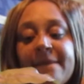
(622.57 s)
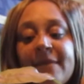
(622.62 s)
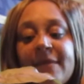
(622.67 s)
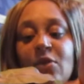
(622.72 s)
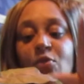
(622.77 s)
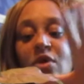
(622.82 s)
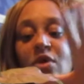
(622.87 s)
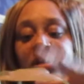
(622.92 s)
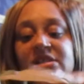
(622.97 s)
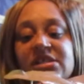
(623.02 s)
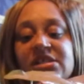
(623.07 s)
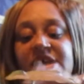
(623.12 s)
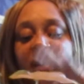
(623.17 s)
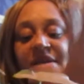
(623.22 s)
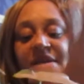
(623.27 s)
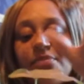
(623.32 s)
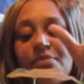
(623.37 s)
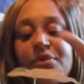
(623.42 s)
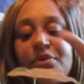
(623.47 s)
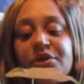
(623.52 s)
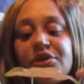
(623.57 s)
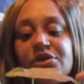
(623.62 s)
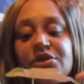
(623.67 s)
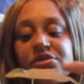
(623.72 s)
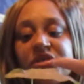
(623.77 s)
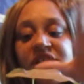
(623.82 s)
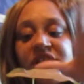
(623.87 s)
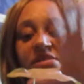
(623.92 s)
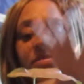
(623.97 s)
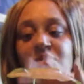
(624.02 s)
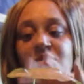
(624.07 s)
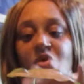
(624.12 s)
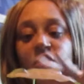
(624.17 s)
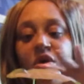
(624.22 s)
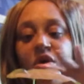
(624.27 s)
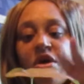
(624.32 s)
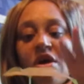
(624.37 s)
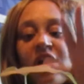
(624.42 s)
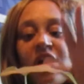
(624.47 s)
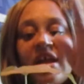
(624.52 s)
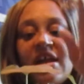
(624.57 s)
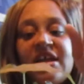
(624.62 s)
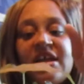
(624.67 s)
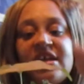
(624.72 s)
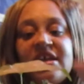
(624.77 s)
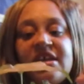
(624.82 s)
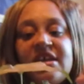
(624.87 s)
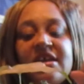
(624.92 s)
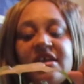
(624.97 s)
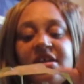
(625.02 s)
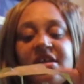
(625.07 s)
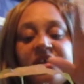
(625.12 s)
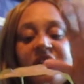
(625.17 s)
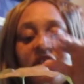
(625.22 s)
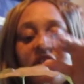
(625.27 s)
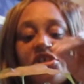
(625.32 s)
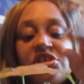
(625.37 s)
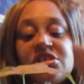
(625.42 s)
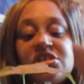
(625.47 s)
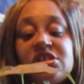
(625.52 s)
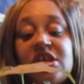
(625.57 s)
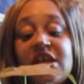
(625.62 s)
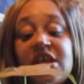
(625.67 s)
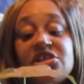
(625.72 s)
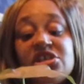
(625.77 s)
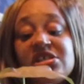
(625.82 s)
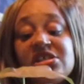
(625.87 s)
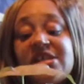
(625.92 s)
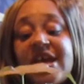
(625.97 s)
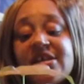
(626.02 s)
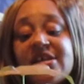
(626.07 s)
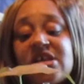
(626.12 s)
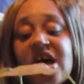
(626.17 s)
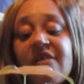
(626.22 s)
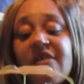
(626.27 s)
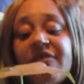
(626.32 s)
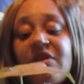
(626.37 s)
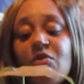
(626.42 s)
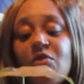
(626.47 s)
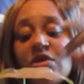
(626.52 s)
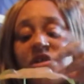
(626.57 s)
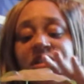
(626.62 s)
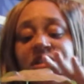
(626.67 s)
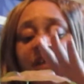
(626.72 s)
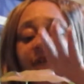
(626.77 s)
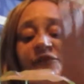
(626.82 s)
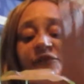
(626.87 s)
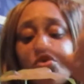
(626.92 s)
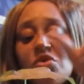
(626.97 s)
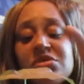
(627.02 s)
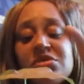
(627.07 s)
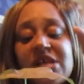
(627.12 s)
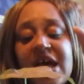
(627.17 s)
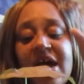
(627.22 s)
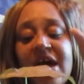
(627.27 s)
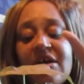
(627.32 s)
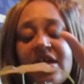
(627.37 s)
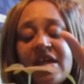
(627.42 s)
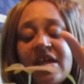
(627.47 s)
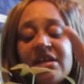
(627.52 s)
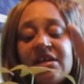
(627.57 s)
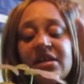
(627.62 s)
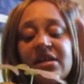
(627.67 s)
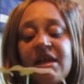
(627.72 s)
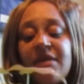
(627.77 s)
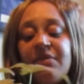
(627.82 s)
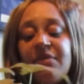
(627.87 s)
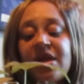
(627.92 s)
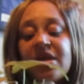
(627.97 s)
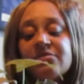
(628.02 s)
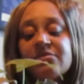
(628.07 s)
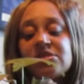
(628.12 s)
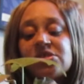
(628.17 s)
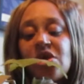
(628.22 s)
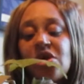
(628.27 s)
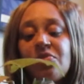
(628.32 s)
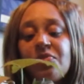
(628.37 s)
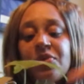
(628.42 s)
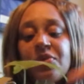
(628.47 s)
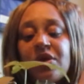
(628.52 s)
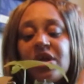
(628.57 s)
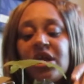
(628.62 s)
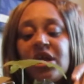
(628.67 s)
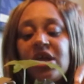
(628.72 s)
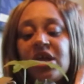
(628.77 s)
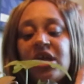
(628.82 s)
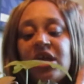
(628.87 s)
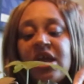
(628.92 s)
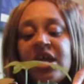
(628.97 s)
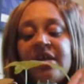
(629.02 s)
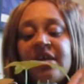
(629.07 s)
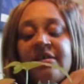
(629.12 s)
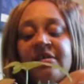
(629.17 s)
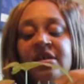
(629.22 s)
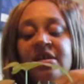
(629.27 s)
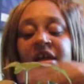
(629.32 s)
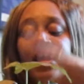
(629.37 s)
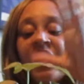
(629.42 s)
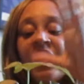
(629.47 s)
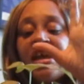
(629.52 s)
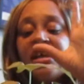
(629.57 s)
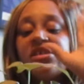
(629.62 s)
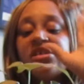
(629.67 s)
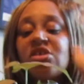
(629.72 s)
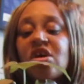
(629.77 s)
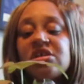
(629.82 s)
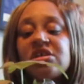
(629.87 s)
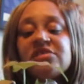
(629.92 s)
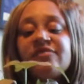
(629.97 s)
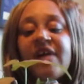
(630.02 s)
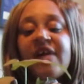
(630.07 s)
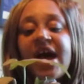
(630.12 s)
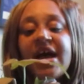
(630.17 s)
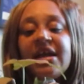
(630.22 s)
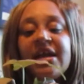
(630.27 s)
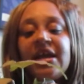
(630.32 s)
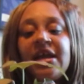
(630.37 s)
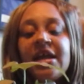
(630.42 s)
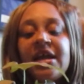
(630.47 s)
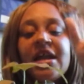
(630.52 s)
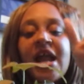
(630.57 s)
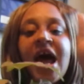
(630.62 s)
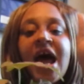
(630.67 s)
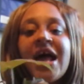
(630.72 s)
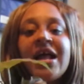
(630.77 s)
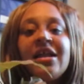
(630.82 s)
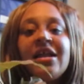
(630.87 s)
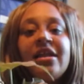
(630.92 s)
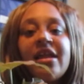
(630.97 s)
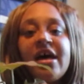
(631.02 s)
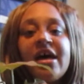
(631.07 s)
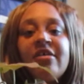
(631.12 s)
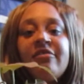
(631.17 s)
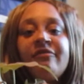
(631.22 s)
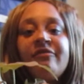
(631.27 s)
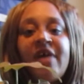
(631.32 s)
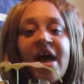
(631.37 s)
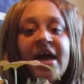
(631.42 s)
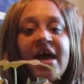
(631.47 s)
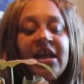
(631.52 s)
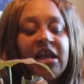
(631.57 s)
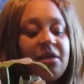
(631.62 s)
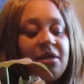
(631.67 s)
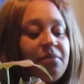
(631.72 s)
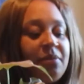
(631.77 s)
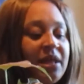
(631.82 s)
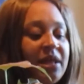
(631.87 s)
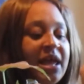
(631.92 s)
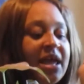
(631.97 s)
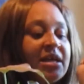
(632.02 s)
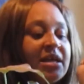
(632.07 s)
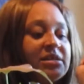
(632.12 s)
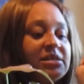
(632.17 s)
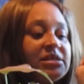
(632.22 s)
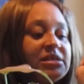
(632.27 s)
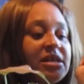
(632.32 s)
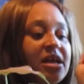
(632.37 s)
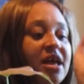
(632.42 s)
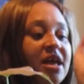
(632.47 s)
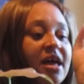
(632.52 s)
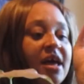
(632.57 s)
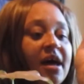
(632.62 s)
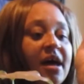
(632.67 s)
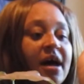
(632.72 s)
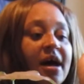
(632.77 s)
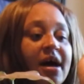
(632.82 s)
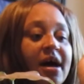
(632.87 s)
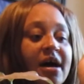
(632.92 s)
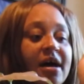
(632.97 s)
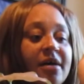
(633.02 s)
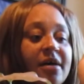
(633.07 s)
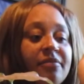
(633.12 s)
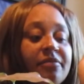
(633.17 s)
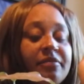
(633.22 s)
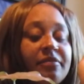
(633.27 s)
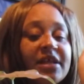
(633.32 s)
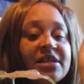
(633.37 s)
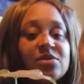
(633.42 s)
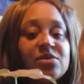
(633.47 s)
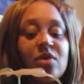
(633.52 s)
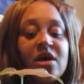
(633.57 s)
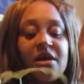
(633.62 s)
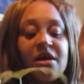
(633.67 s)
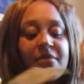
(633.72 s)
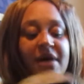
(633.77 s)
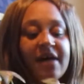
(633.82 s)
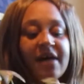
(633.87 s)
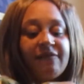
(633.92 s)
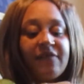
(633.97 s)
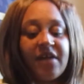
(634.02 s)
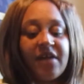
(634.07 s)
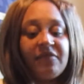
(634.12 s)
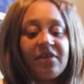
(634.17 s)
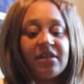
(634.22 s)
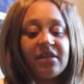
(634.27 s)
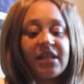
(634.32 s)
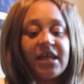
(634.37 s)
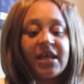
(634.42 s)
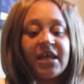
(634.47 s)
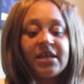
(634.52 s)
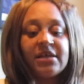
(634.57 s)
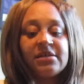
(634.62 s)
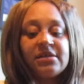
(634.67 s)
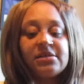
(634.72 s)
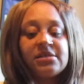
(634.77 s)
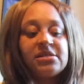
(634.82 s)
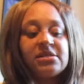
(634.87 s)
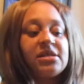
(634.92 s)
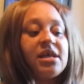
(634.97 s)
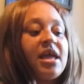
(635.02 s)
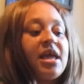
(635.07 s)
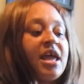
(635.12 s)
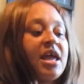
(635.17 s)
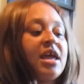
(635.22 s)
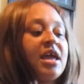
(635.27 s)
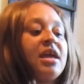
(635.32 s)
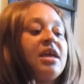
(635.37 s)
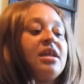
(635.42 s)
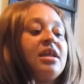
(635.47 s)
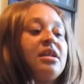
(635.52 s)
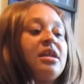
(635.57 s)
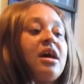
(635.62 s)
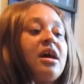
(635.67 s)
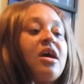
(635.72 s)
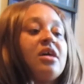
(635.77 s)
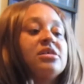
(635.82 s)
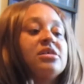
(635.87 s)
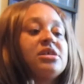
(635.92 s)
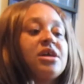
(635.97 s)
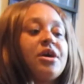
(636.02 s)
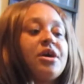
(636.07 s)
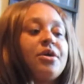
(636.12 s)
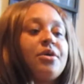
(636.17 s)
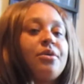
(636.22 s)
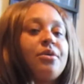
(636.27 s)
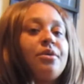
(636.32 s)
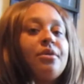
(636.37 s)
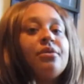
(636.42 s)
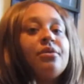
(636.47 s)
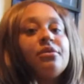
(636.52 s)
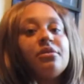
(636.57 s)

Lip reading: once it produces more, and it just takes off, and once it fulls out, it becomes so pretty and it starts vining. And I love vining plants. That's one of my favorite things. And also,